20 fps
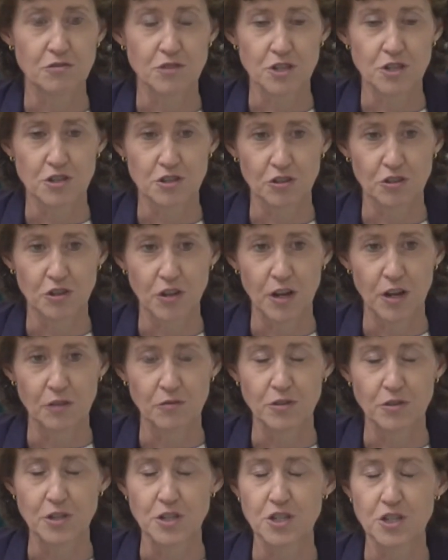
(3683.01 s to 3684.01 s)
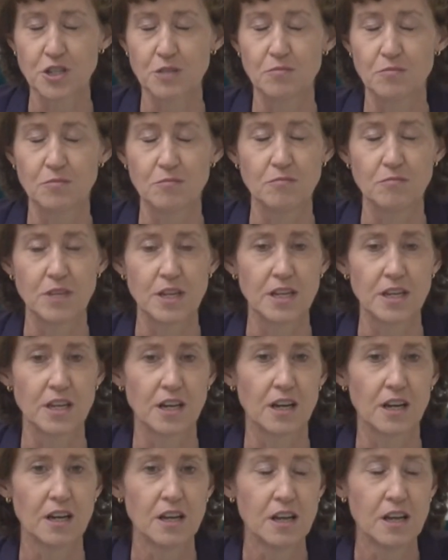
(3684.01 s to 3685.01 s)
traditional outreach in
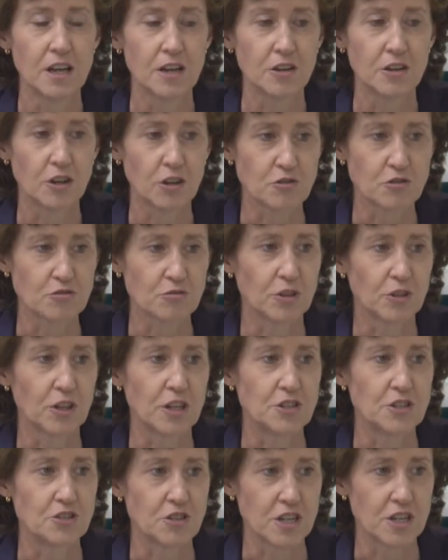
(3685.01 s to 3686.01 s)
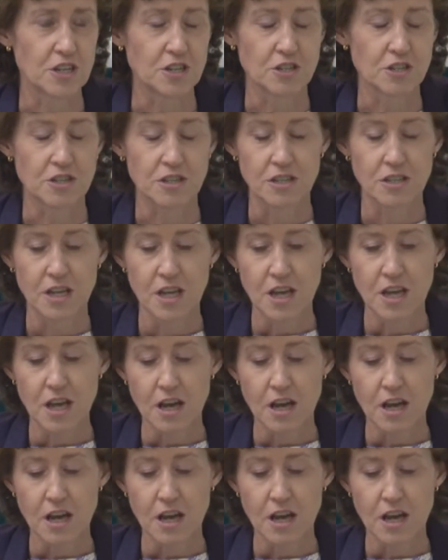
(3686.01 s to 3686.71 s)
media, cultural education.